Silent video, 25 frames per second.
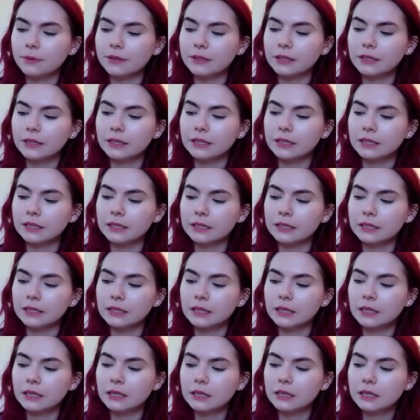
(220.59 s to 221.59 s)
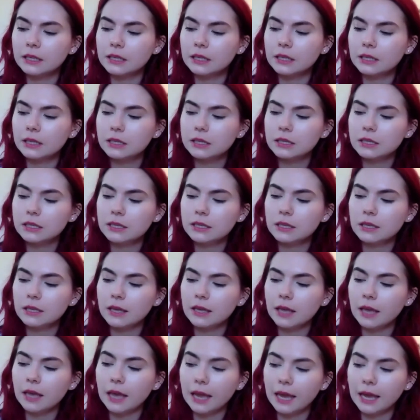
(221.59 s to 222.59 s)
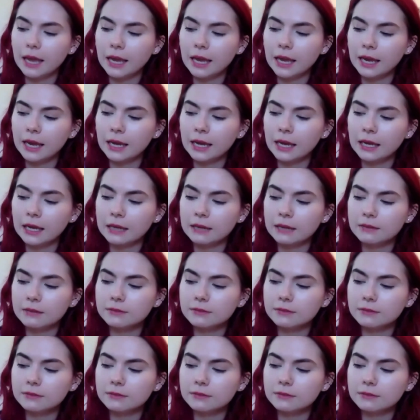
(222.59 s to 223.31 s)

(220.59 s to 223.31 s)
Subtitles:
in a